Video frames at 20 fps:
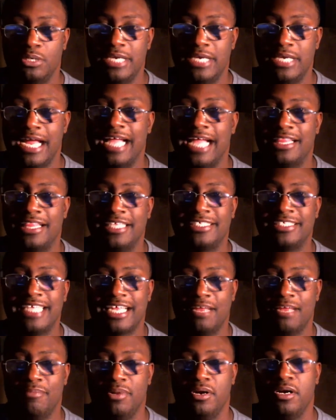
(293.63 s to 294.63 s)
And I got the
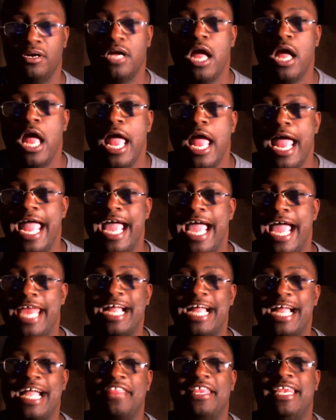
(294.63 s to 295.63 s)
2nd book, and
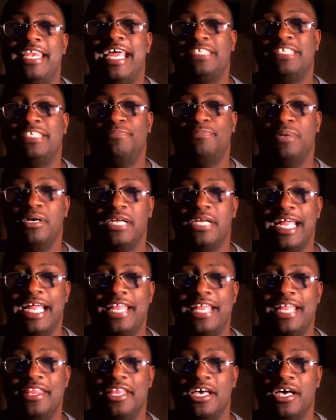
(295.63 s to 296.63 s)
I got the last book
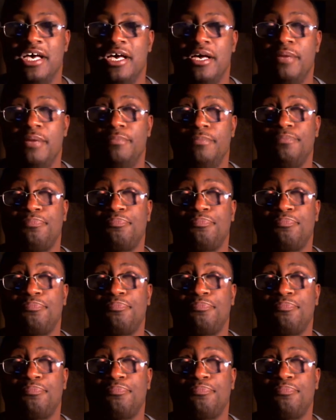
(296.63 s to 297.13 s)
in the